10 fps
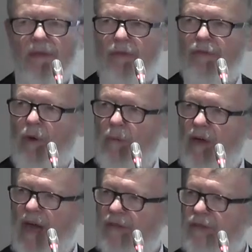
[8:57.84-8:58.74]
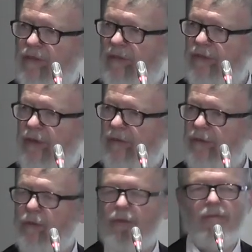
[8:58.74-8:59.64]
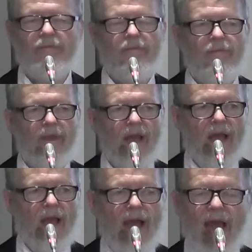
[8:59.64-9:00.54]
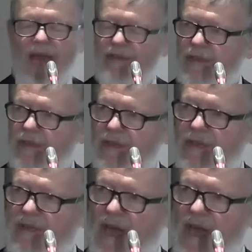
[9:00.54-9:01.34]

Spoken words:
the former countries of the Soviet Union. Actually,